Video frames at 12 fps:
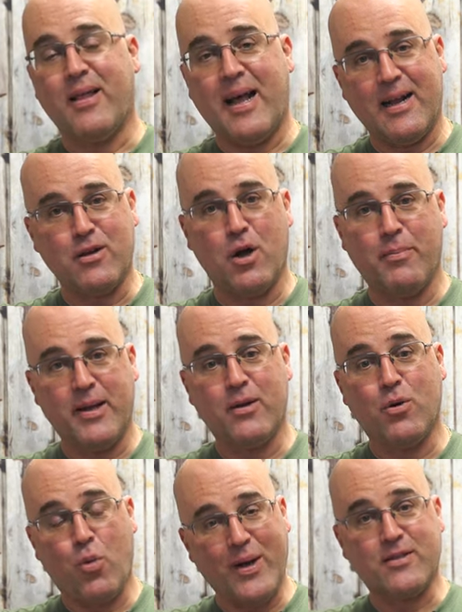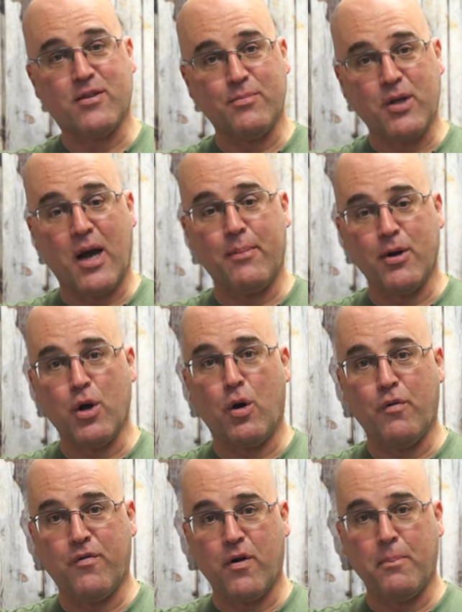uh, that had come in quite some
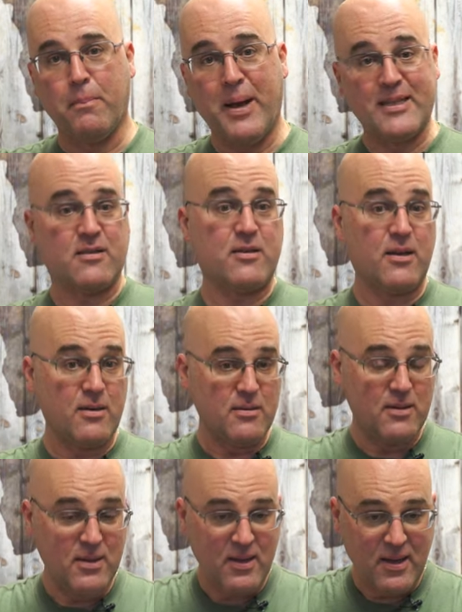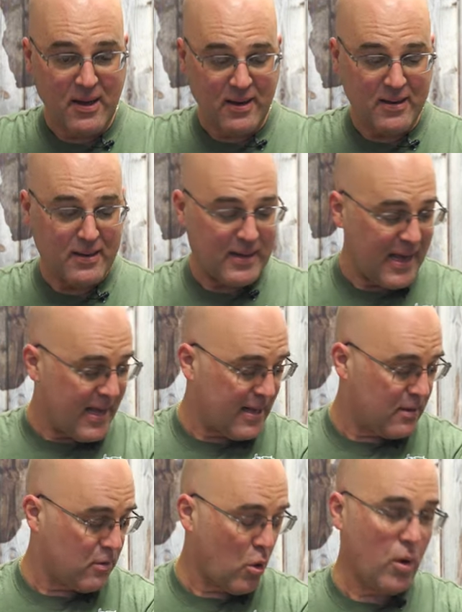time ago from Bethsaida uh,
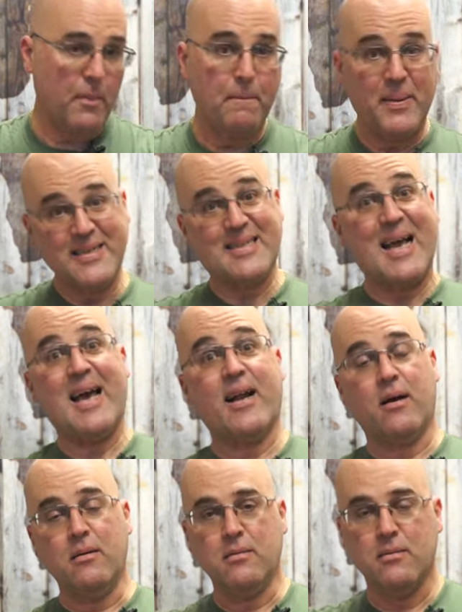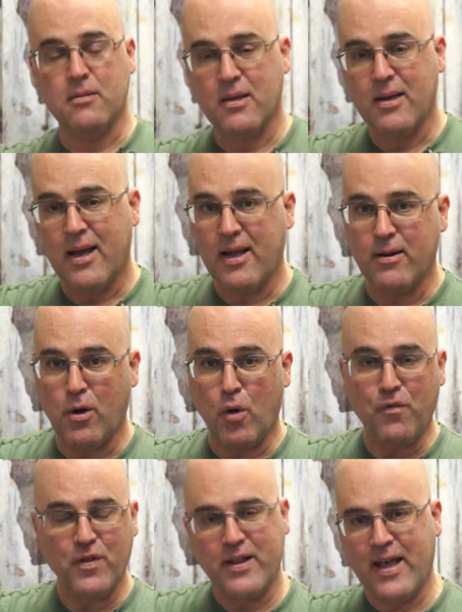and or Bezzera.
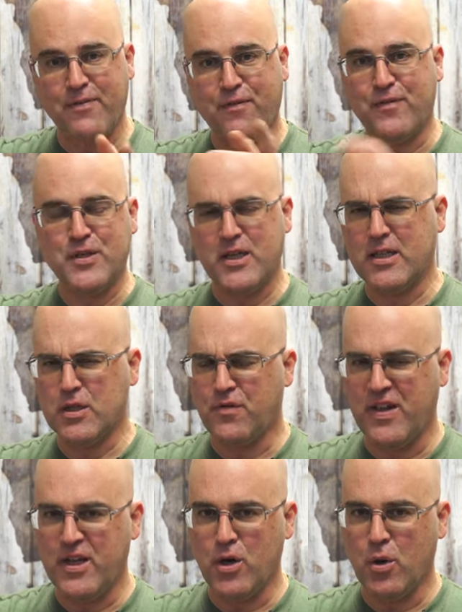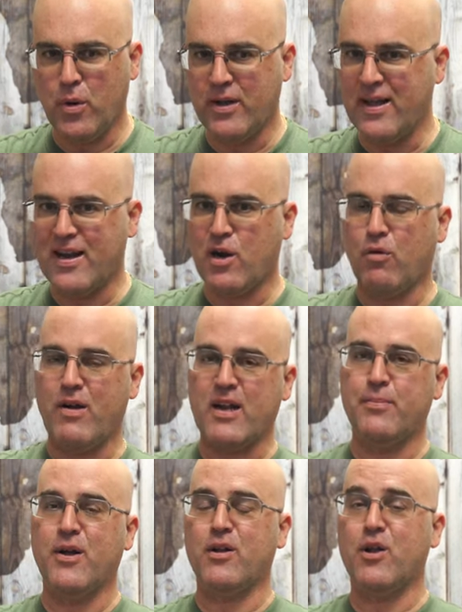And hopefully they see this video and they
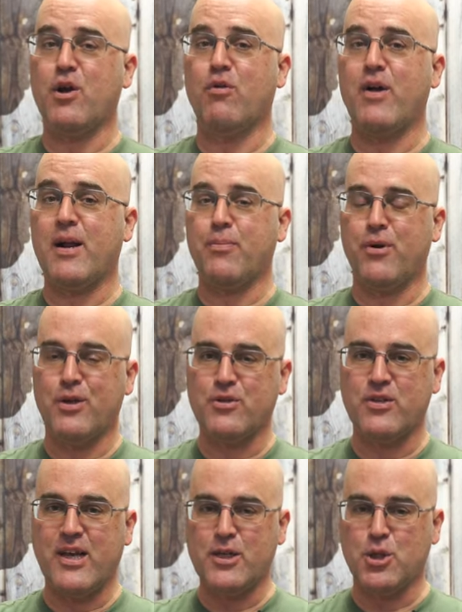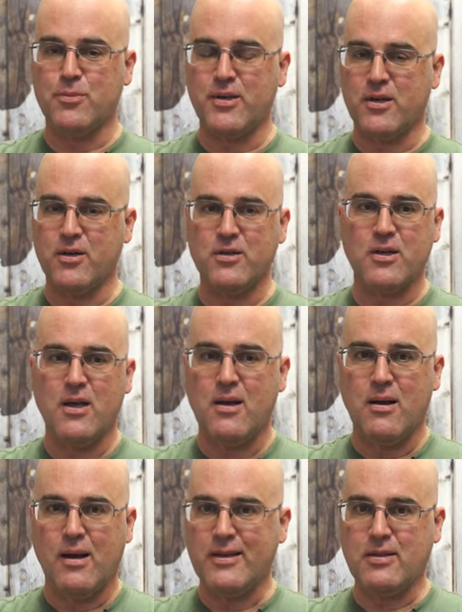correct me on the correct pronunciation
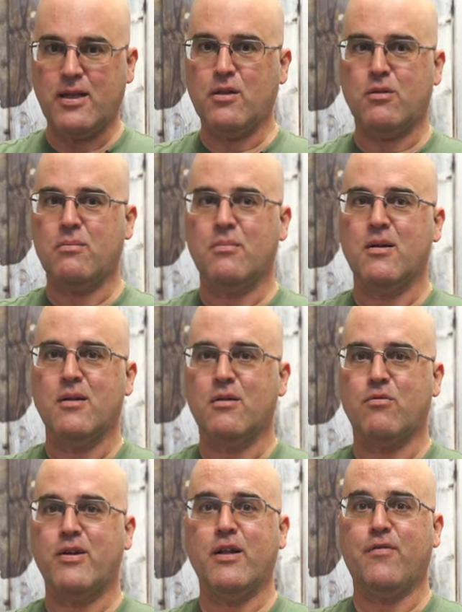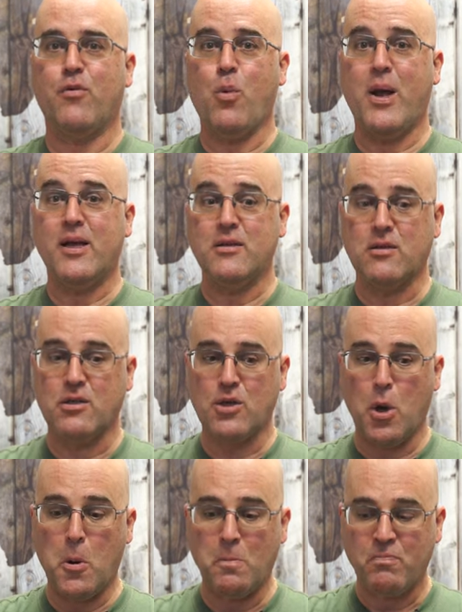because I say it three different ways.
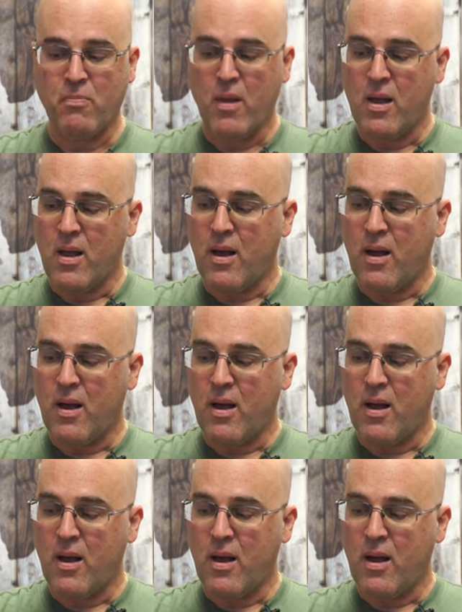So,